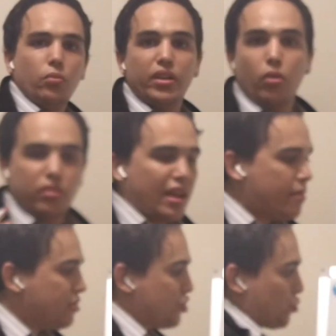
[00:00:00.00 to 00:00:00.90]
without
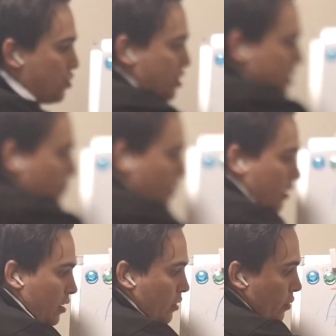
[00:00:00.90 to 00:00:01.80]
leverage, which is
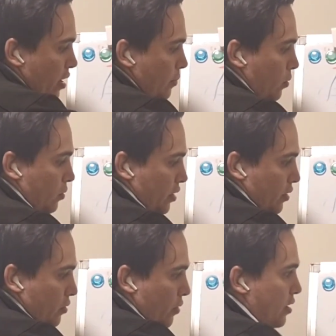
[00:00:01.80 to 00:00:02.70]
an
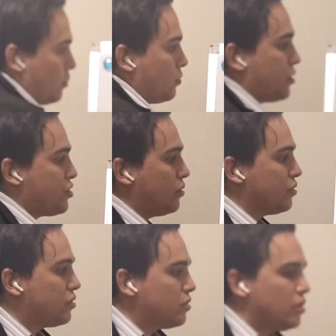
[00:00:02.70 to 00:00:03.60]
incredible
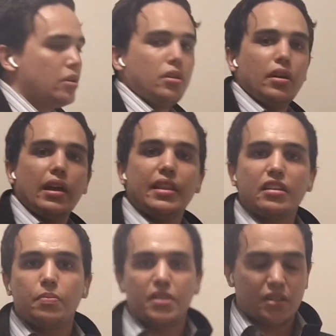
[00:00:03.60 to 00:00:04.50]
result. And
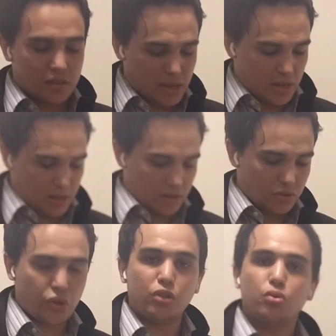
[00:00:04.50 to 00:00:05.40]
that's basically it,
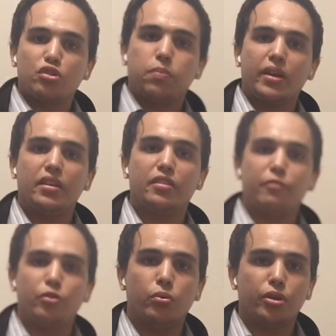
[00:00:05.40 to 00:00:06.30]
trying to explain it
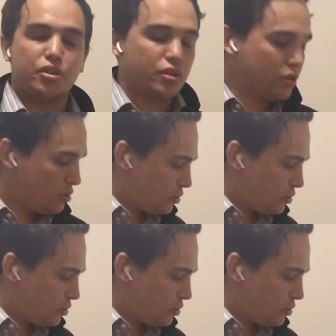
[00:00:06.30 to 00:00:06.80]
in a few words.